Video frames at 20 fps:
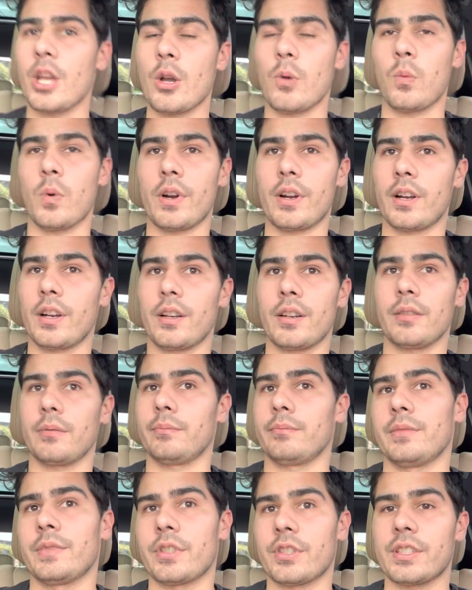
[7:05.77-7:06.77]
where
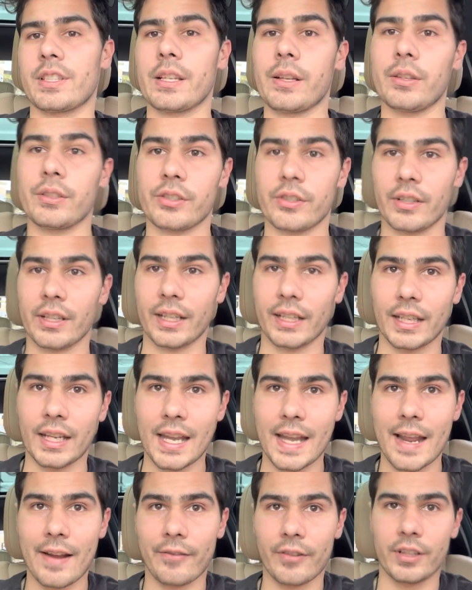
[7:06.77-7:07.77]
your sales are like
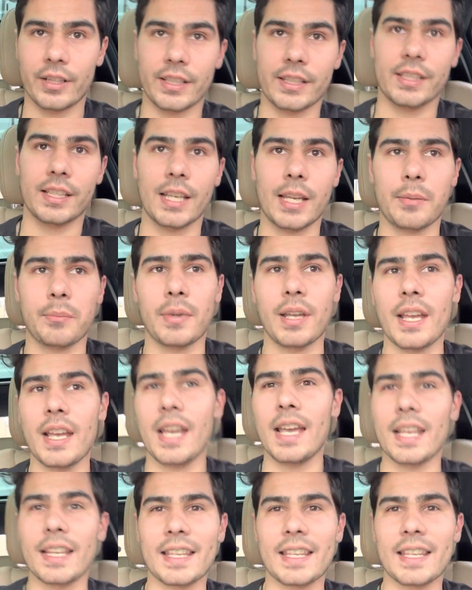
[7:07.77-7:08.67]
never the same.